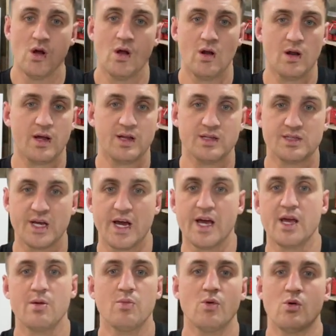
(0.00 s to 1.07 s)
like a
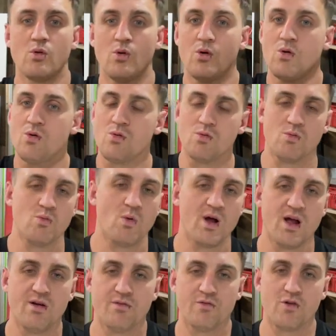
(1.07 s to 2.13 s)
table or
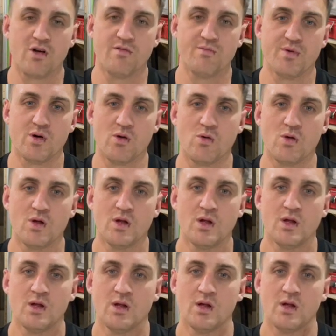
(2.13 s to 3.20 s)
whatever I've built,
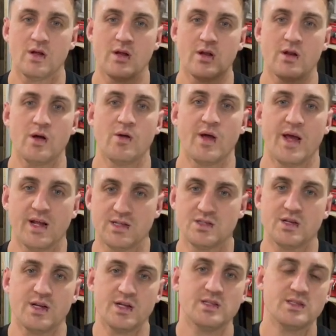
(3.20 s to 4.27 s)
you know,
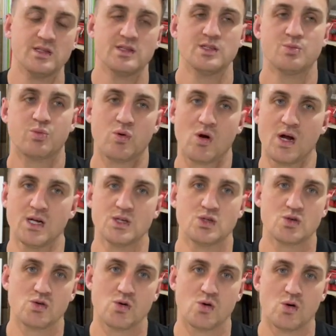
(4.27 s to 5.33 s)
enter into this prize
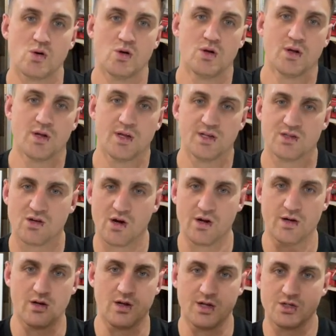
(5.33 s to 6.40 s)
draw. It's kind
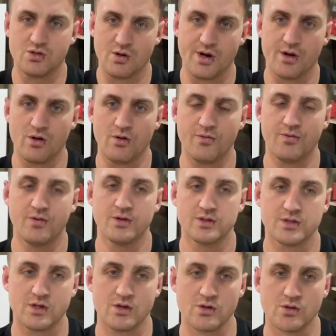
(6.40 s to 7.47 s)
of like a trade-off.
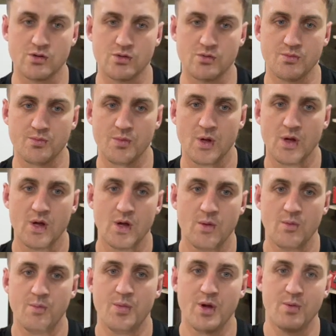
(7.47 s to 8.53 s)
So
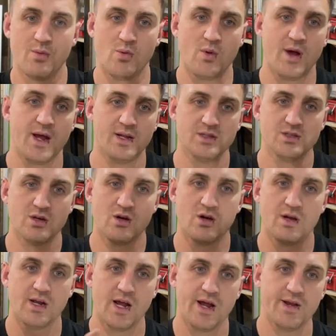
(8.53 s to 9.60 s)
people enter,
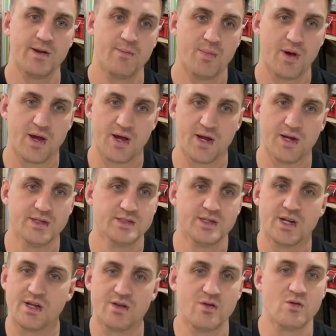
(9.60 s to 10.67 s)
landing page, and
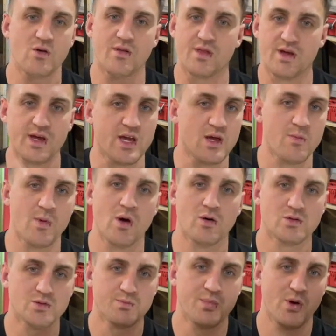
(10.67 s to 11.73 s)
then you got their
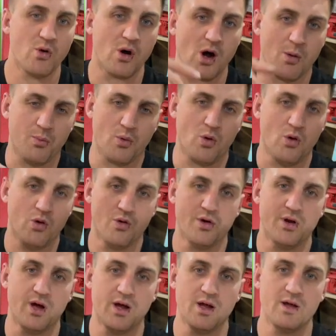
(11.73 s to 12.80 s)
emails built up on
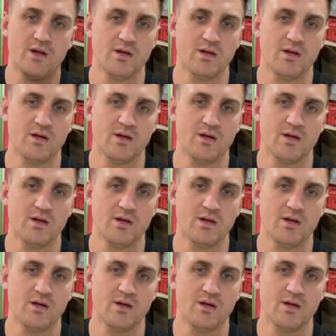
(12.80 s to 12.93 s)
a